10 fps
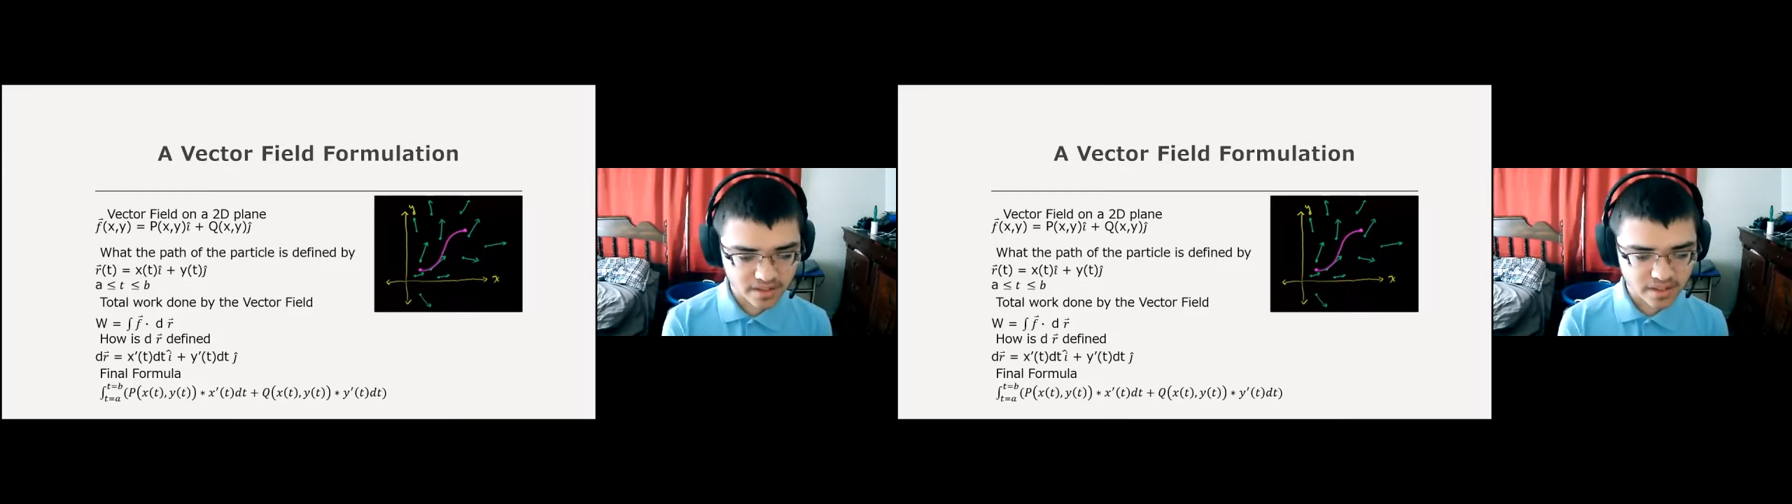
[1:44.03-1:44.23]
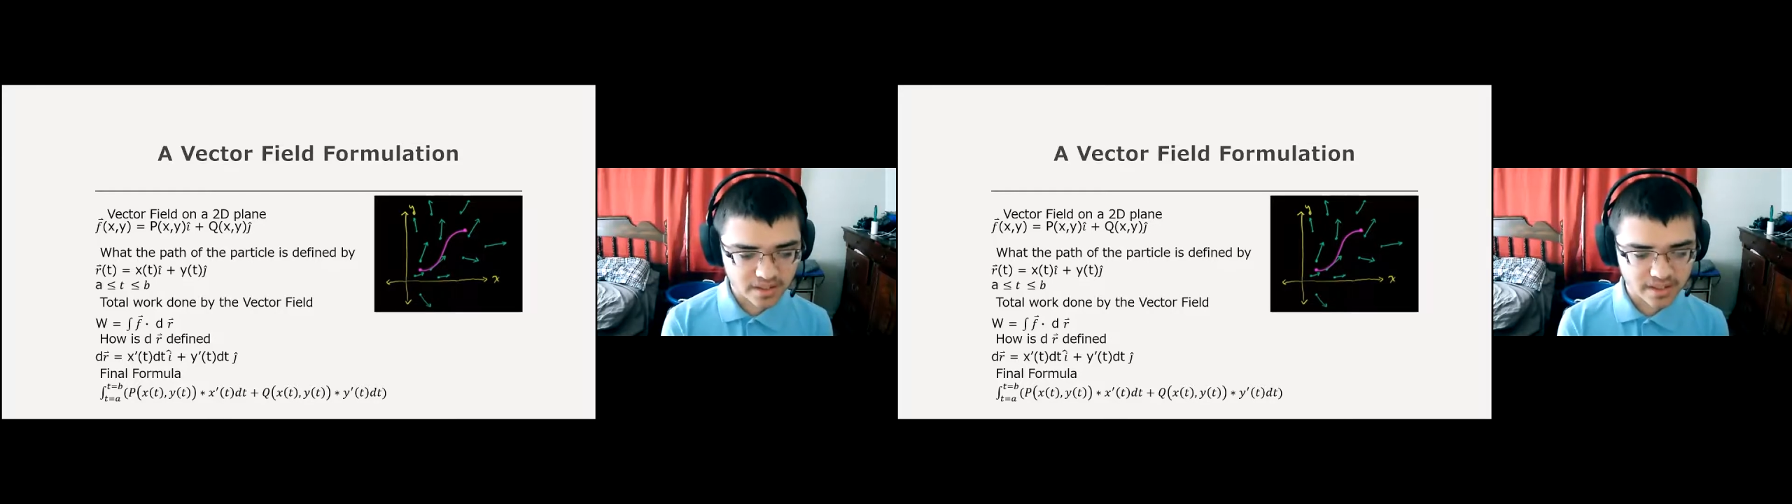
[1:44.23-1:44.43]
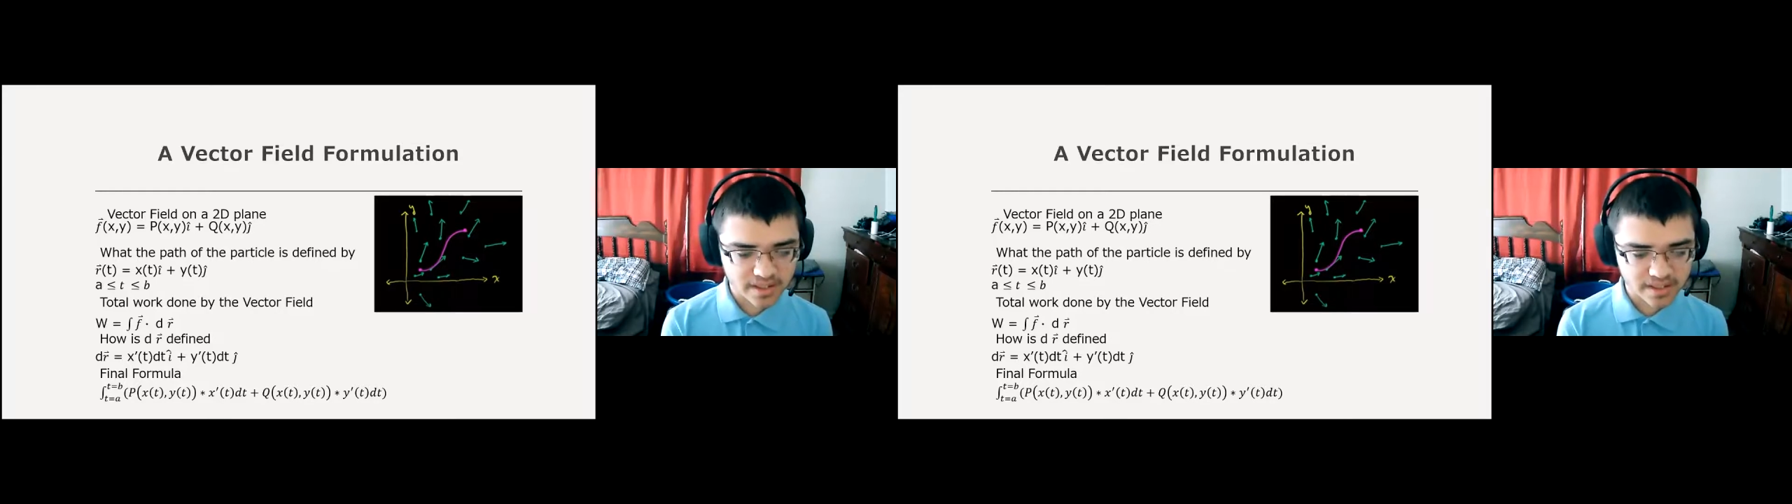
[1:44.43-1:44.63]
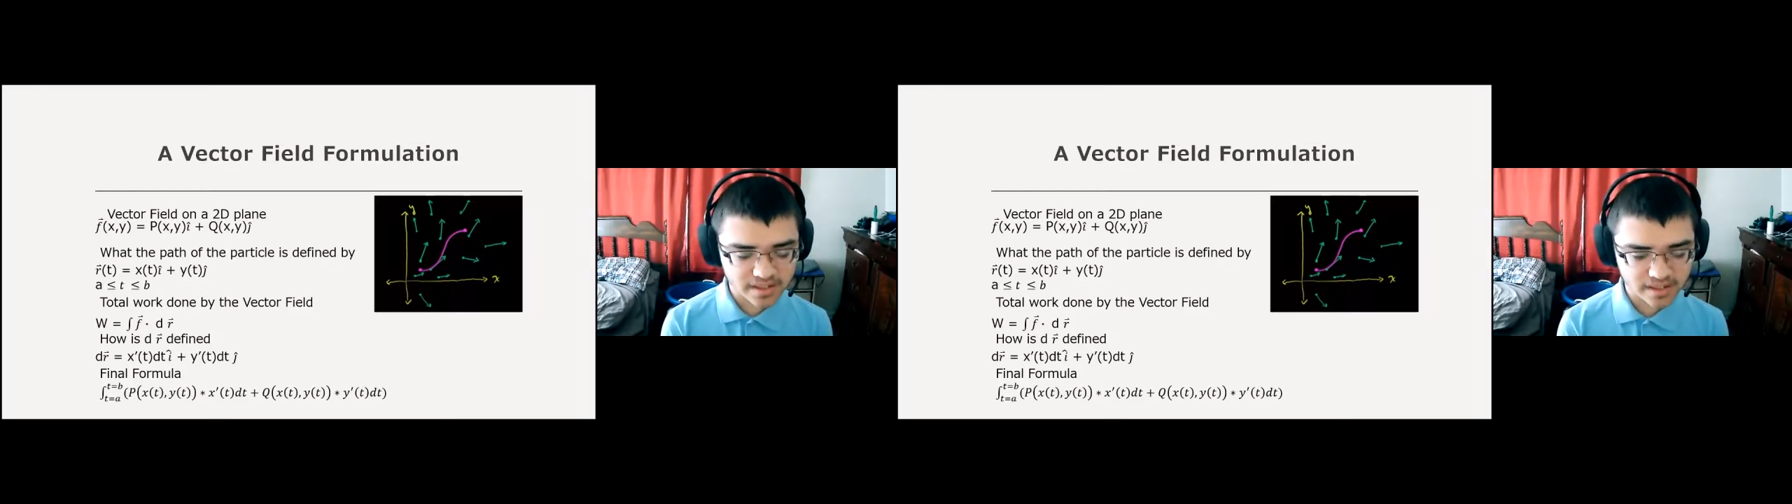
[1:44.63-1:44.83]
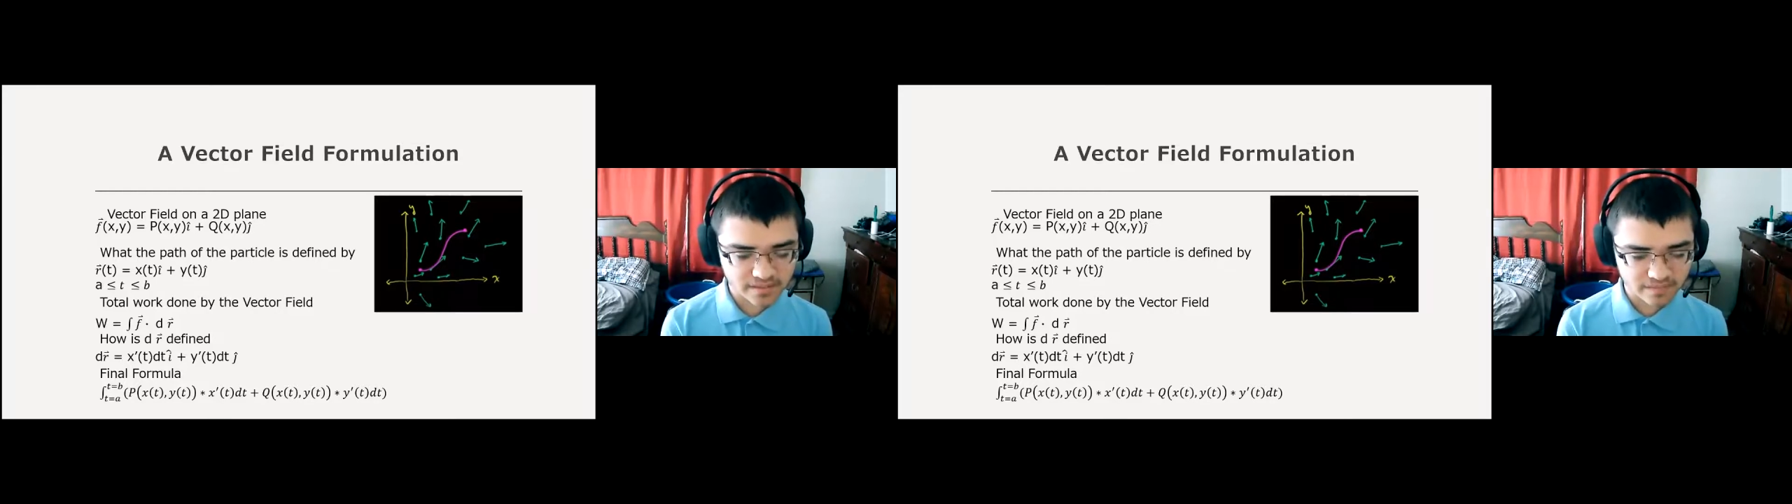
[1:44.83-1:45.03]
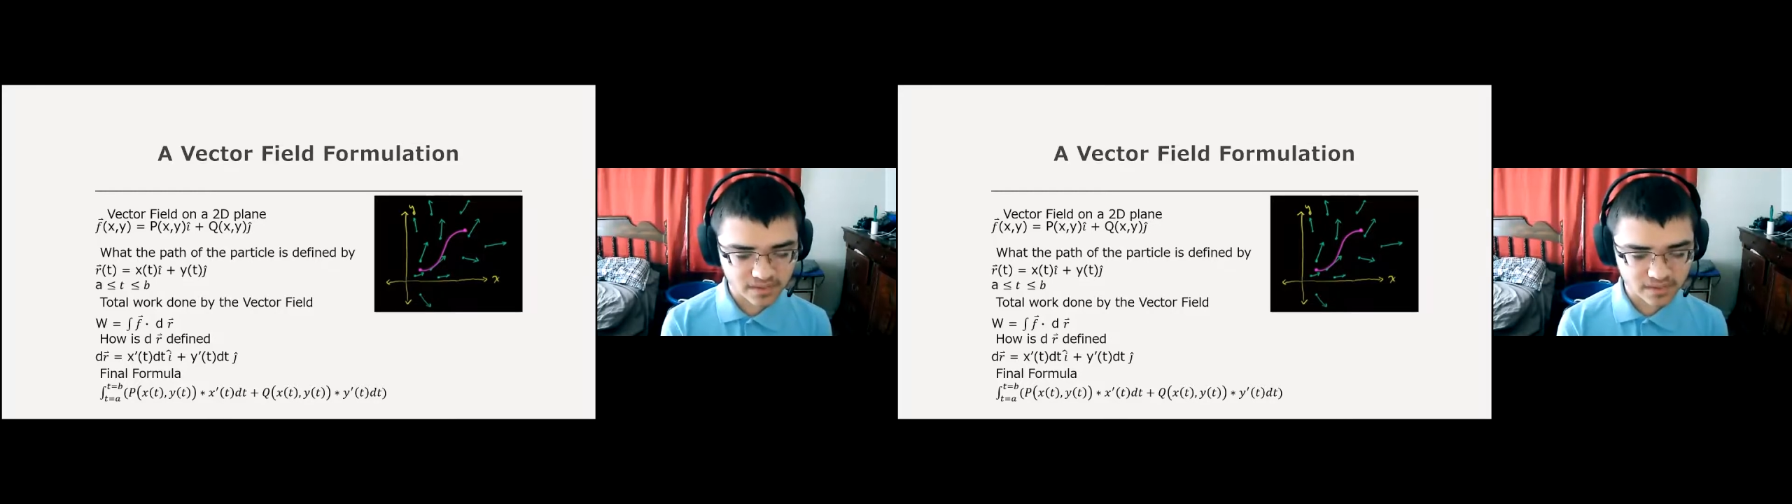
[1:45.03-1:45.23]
is the first